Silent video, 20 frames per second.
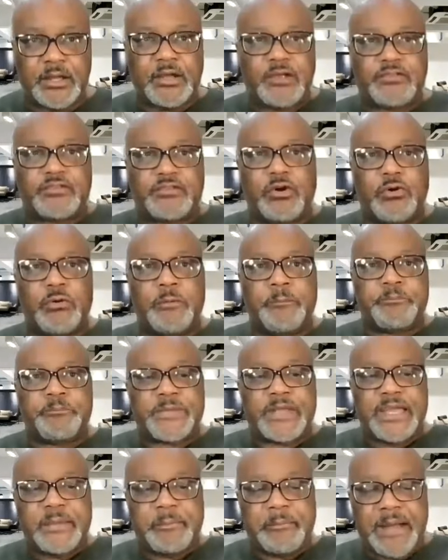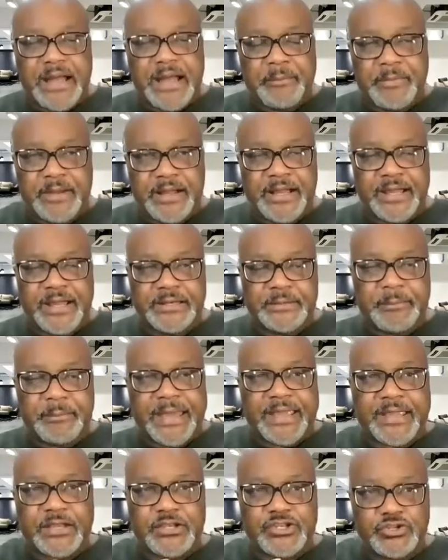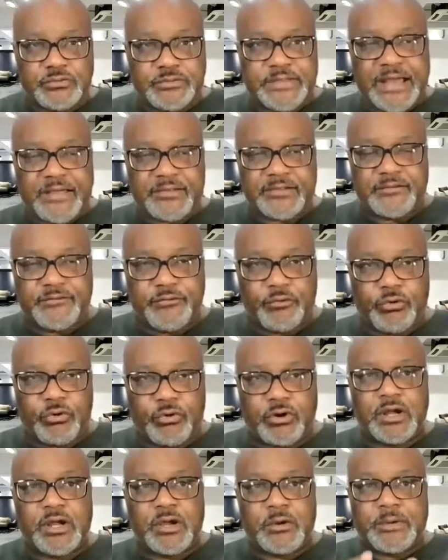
So in my mind, back in 2004,